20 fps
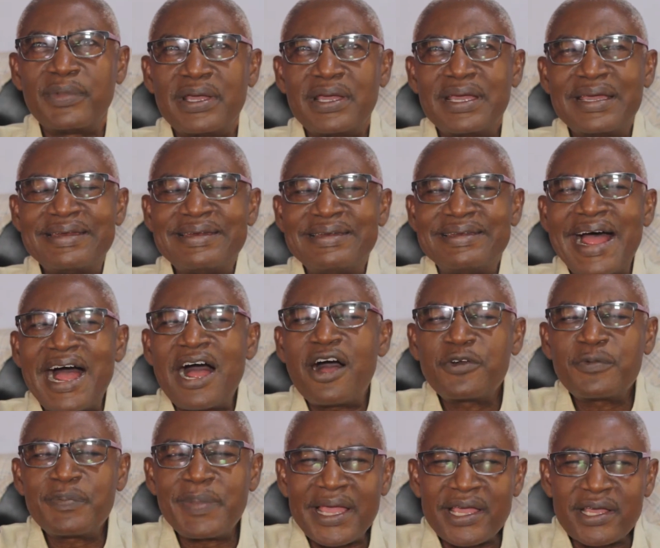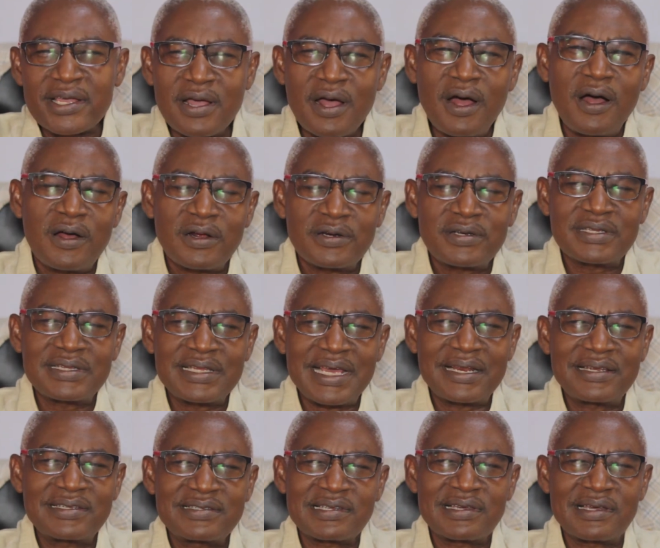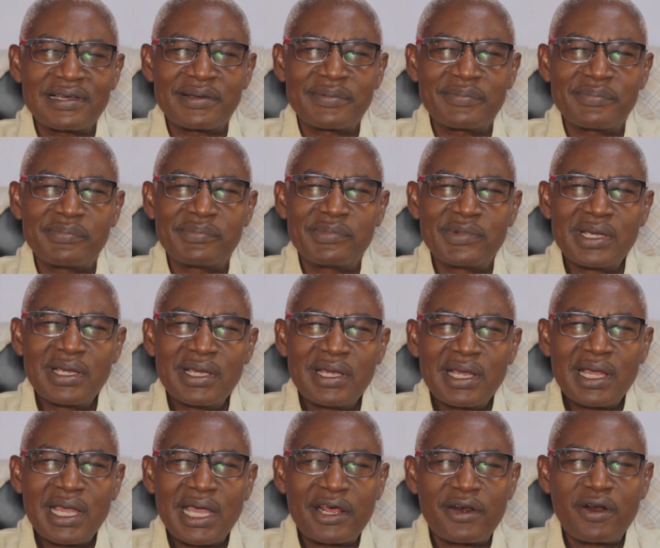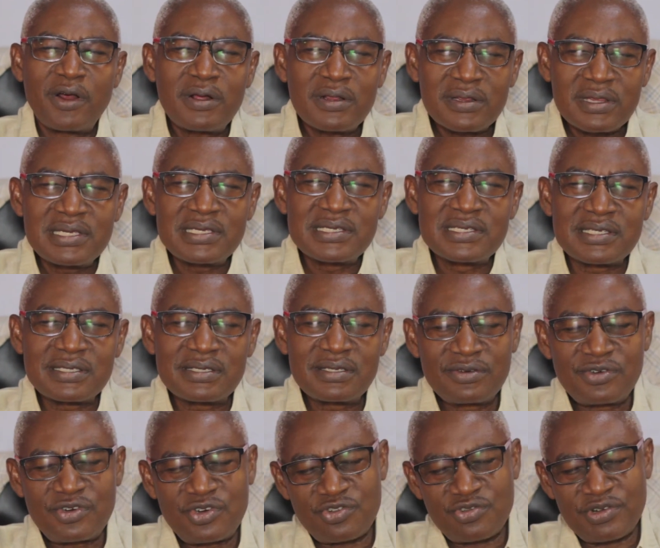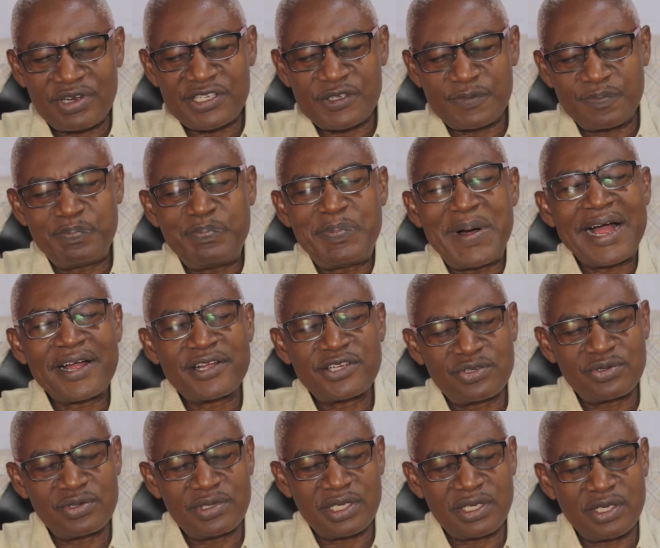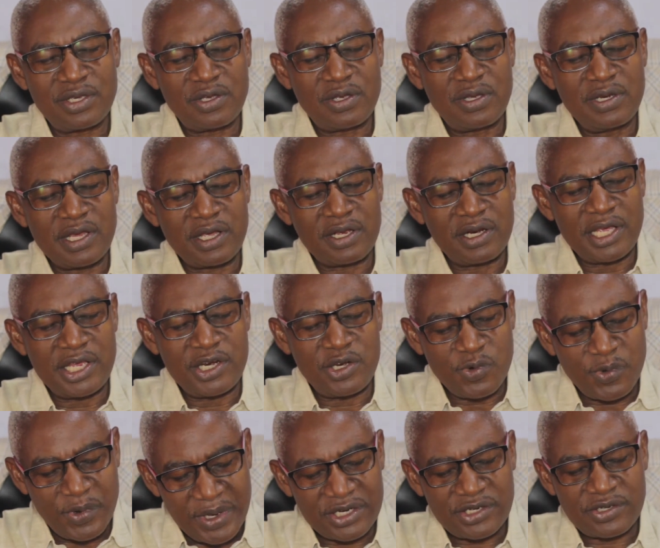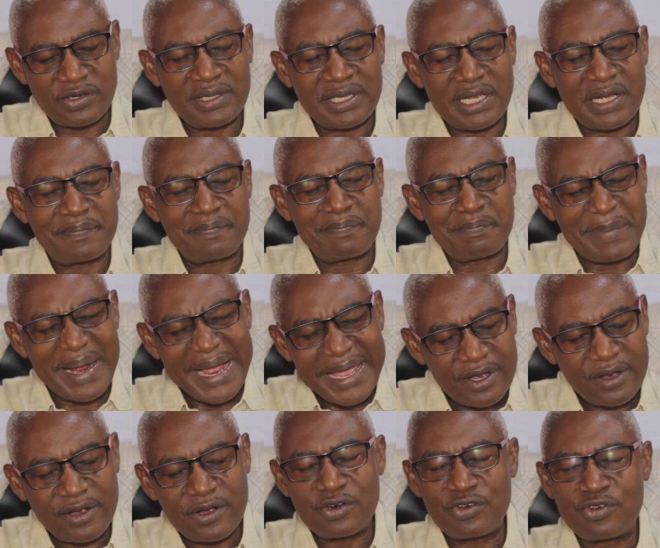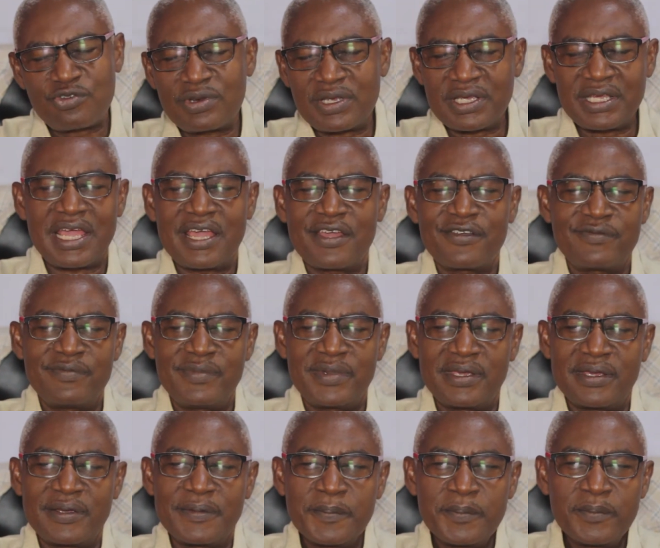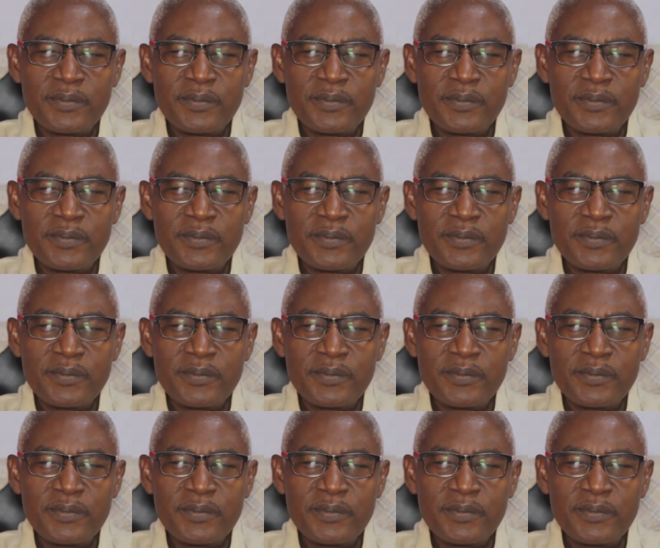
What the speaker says: endowed by God that and all this traced back to the education that my country gave me.